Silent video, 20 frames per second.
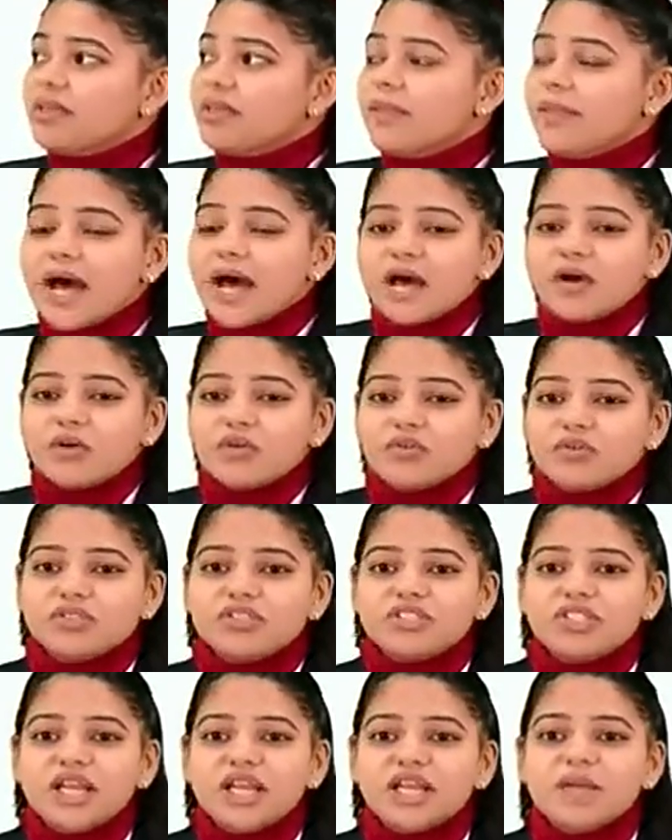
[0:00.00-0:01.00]
Now
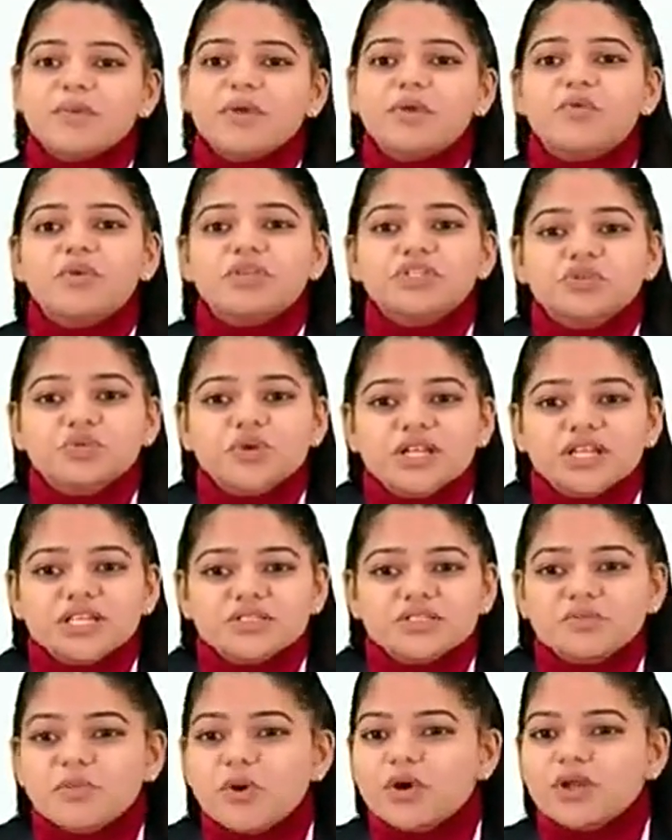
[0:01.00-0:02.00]
tell me, which one
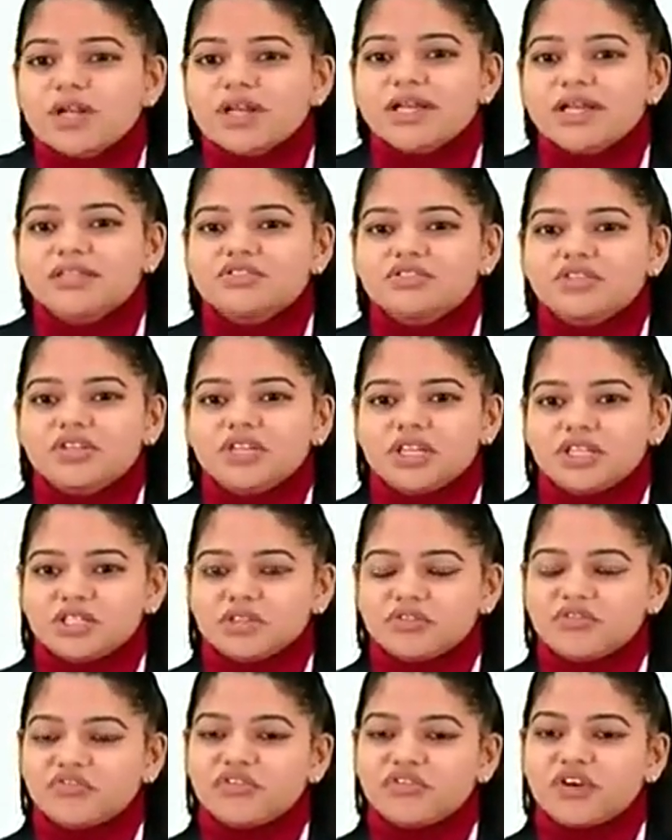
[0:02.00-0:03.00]
is more
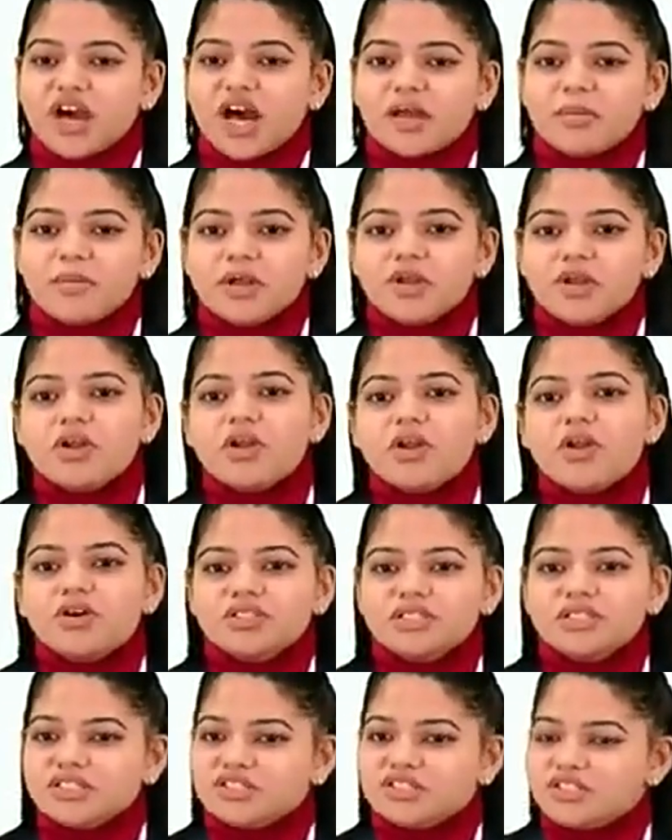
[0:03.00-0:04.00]
electronegative, carbon or
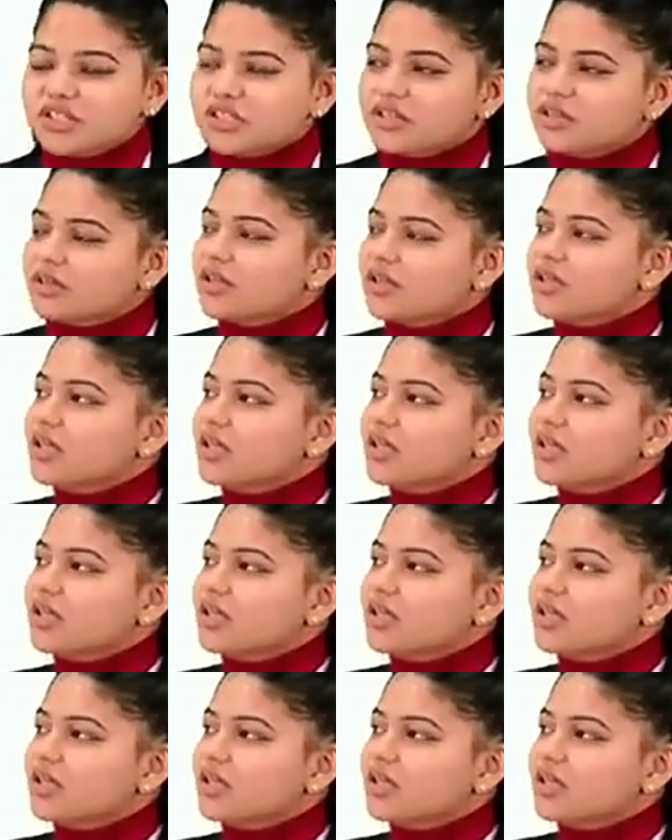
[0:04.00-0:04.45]
oxygen?